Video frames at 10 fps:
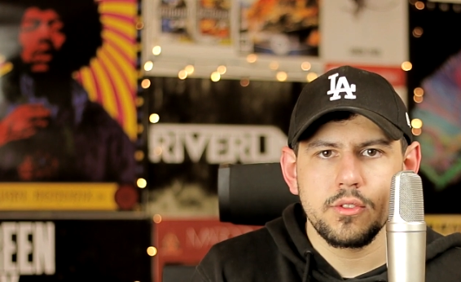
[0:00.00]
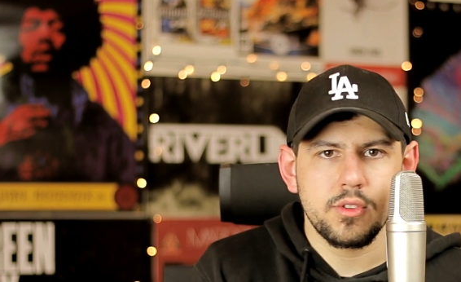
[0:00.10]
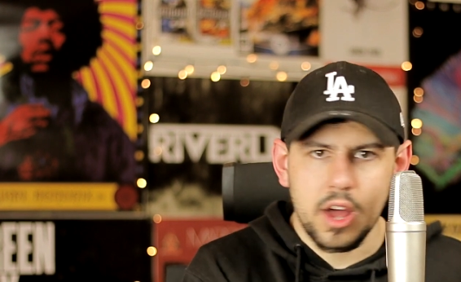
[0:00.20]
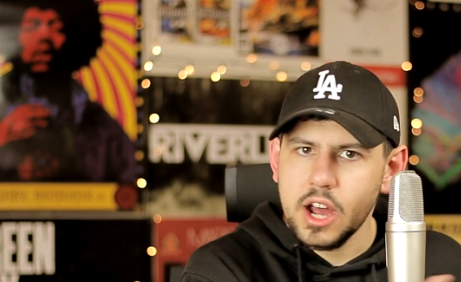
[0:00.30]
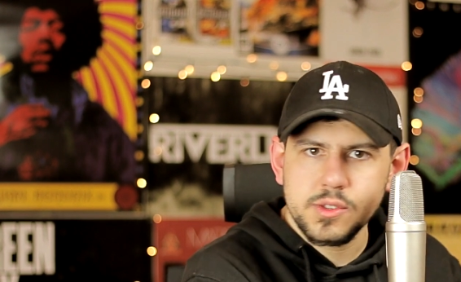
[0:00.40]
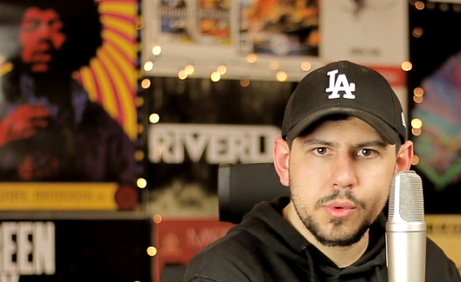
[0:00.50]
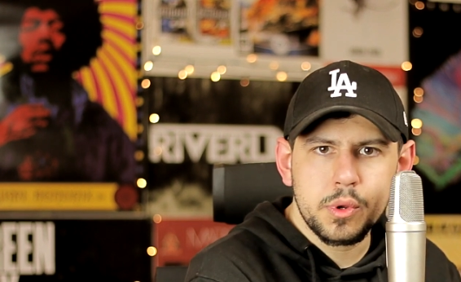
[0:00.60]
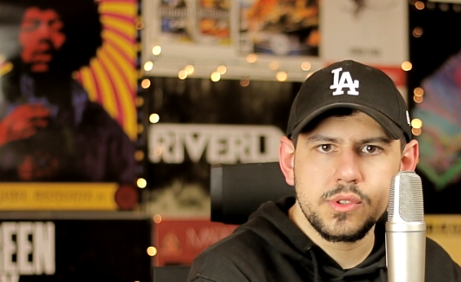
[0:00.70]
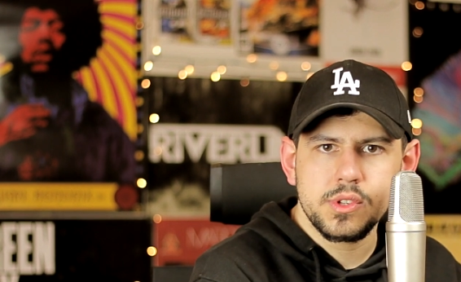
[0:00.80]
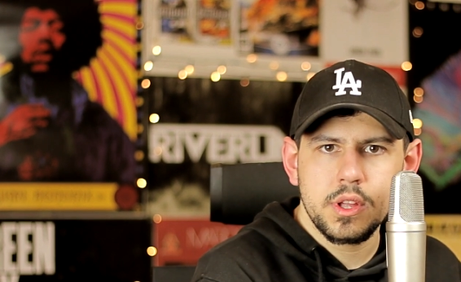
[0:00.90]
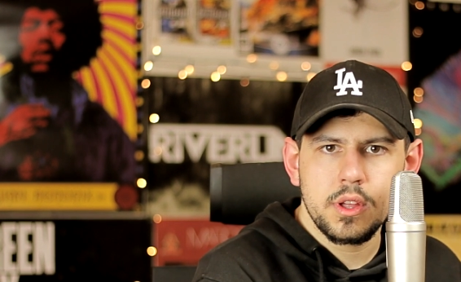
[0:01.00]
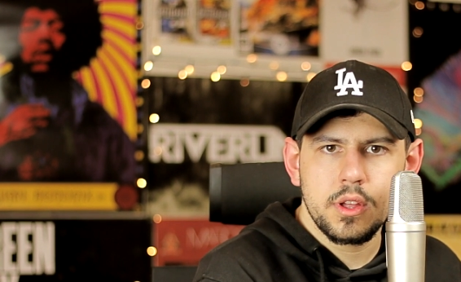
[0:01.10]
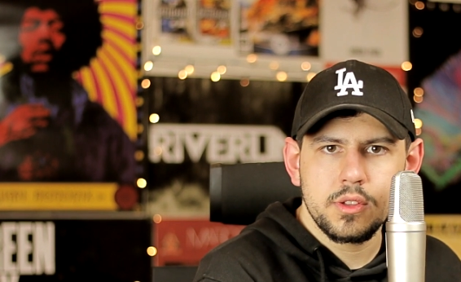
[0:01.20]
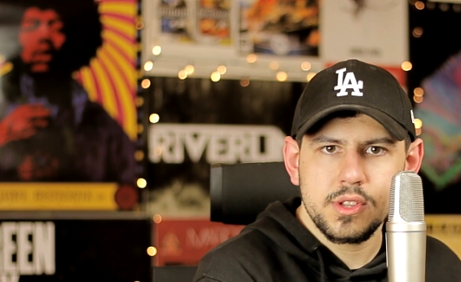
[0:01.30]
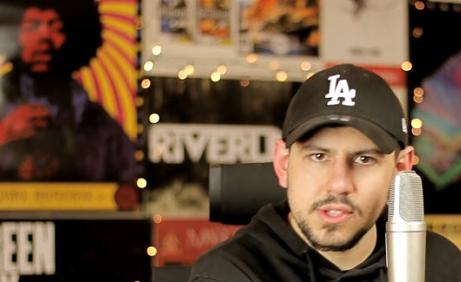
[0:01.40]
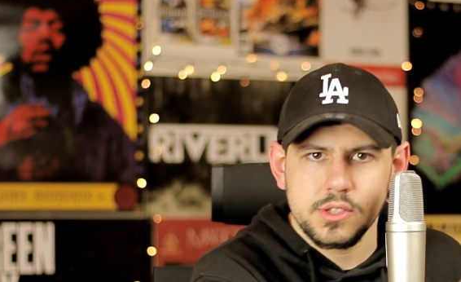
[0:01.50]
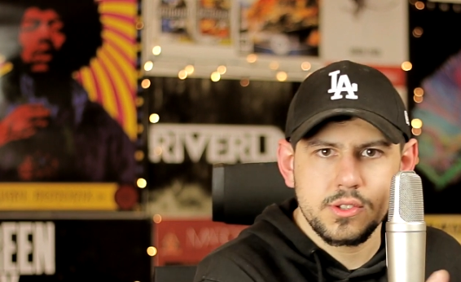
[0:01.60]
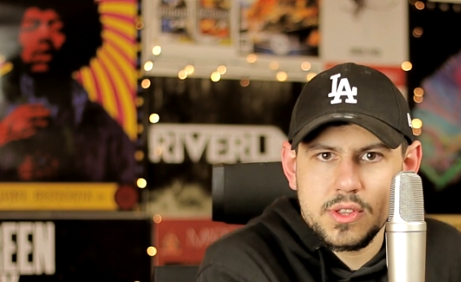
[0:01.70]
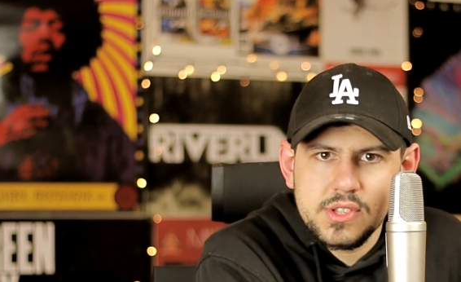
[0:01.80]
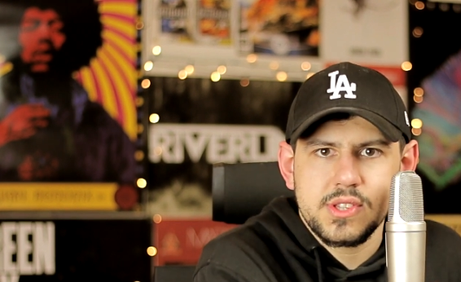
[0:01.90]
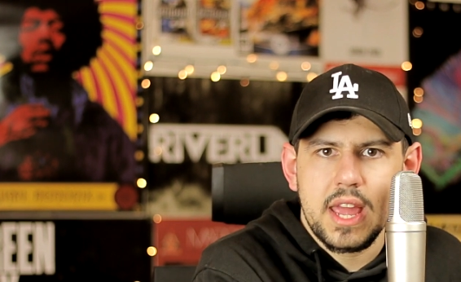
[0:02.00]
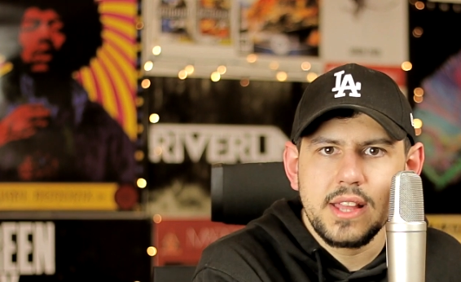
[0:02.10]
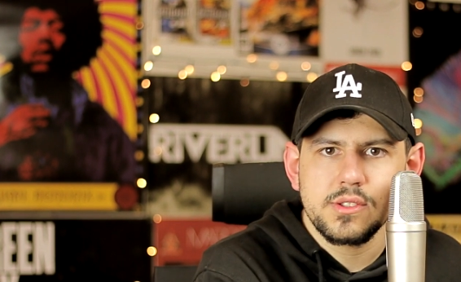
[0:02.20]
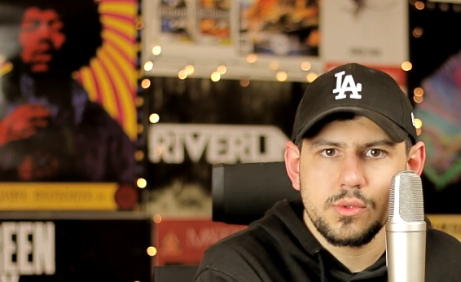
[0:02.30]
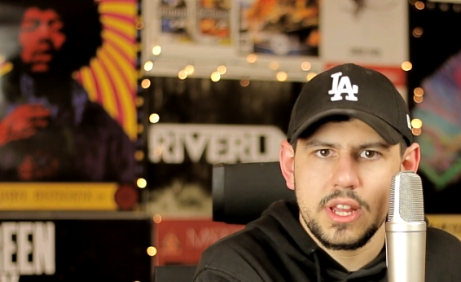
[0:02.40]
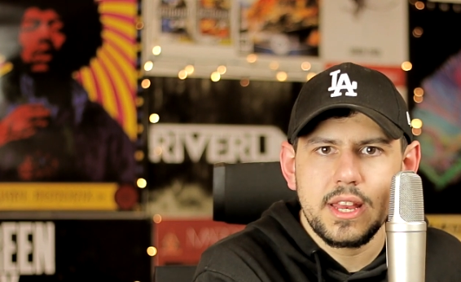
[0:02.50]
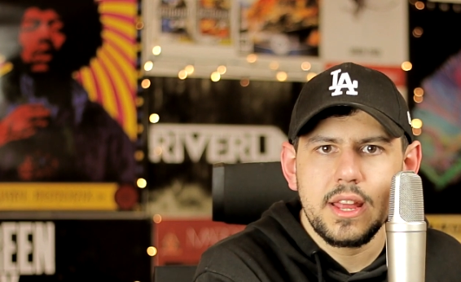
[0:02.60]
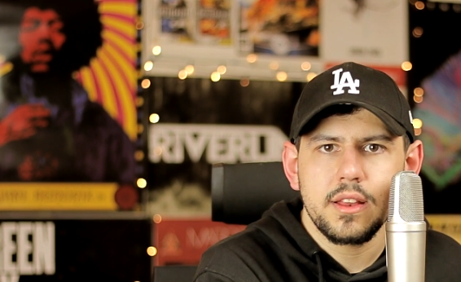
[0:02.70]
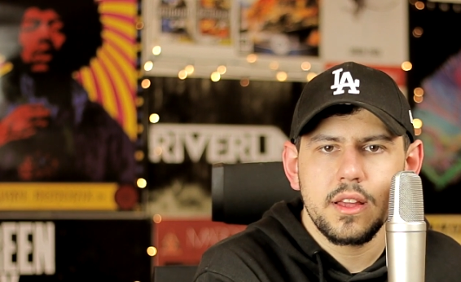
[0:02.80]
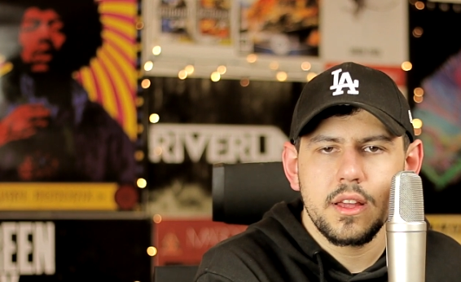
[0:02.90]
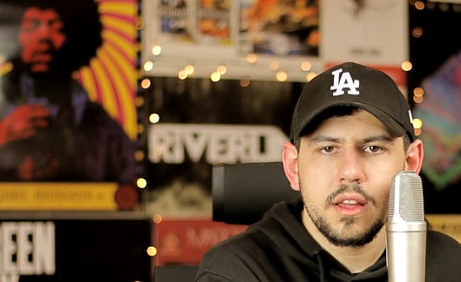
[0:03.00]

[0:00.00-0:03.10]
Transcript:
Speaker 1: To the hospitals? To, to the states who need it?